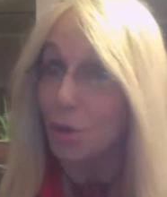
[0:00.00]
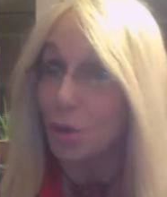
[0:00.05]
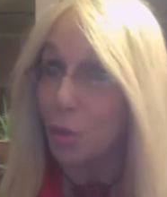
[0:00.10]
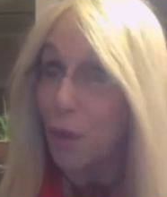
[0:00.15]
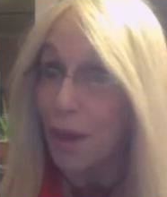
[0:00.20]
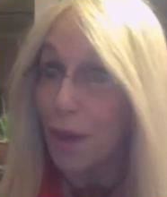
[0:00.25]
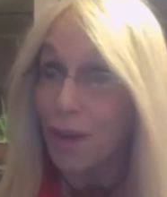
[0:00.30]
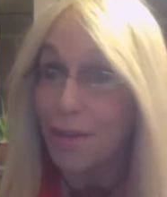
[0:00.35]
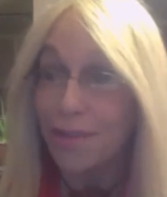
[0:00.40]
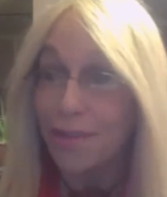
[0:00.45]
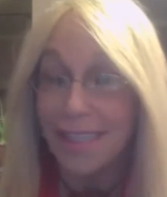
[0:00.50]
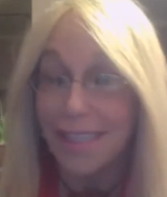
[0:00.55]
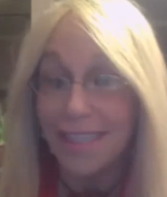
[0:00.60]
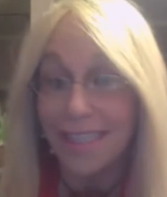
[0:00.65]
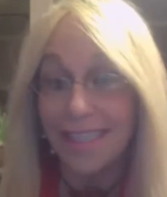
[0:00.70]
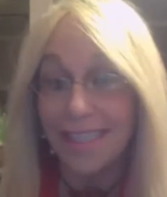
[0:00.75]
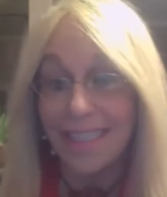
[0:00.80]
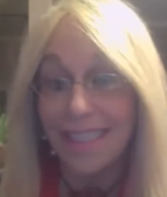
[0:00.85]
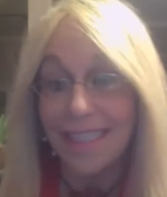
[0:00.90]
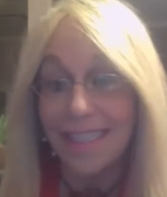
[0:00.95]
aware of it
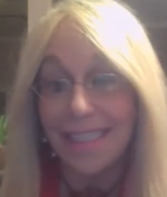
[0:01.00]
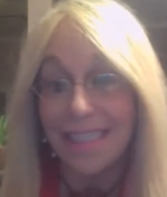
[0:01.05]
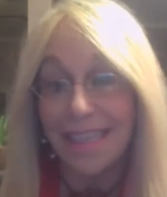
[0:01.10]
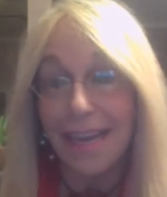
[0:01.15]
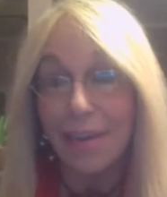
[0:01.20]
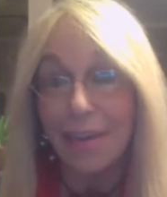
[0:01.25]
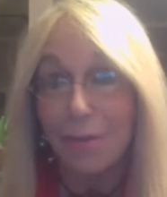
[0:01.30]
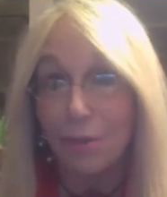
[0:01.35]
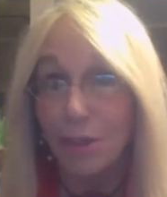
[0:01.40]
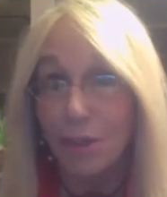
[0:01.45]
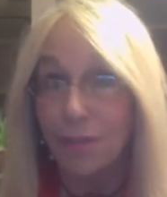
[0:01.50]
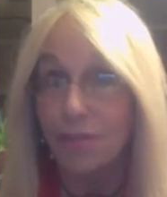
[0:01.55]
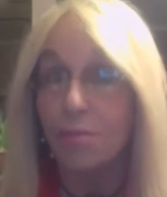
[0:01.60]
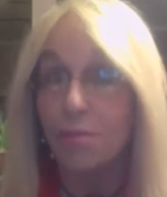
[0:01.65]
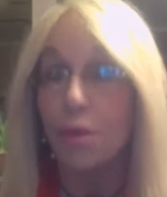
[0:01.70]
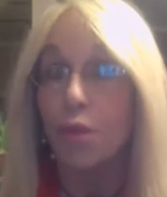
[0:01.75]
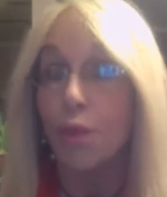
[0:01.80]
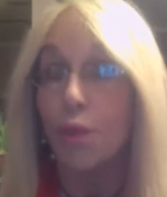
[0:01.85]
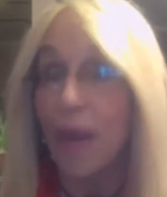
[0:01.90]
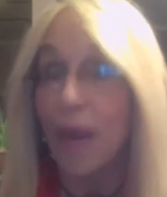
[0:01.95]
to decipher it from
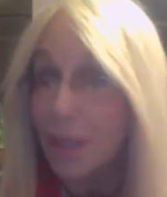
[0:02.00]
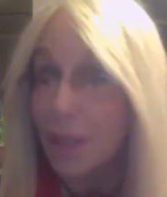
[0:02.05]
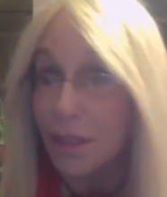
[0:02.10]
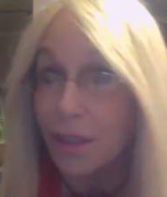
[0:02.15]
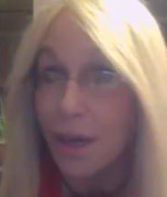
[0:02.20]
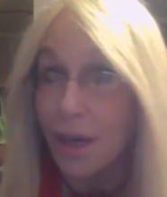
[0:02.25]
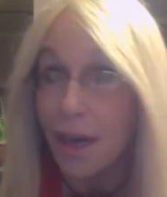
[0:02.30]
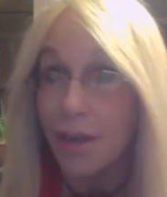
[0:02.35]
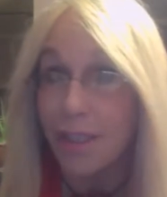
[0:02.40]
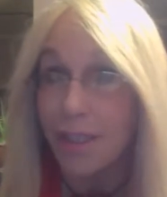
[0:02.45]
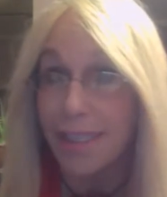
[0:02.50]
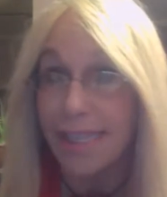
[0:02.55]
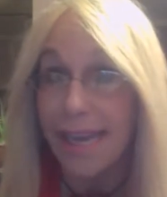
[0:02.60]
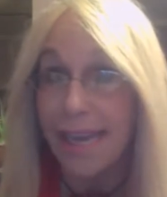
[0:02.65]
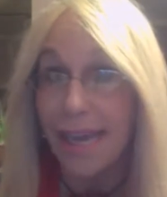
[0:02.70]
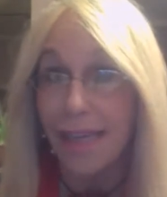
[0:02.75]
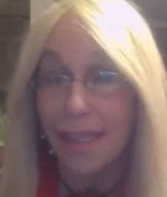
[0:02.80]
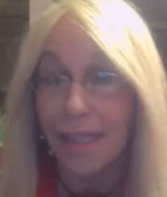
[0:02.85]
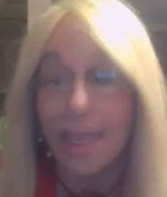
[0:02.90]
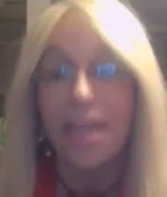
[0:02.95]
a regular heart
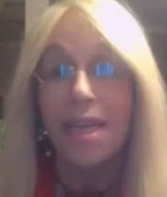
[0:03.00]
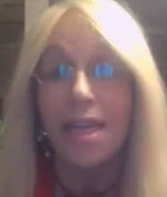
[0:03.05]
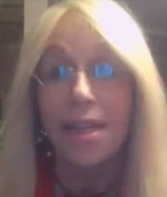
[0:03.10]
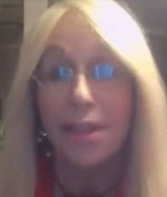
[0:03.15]
attack.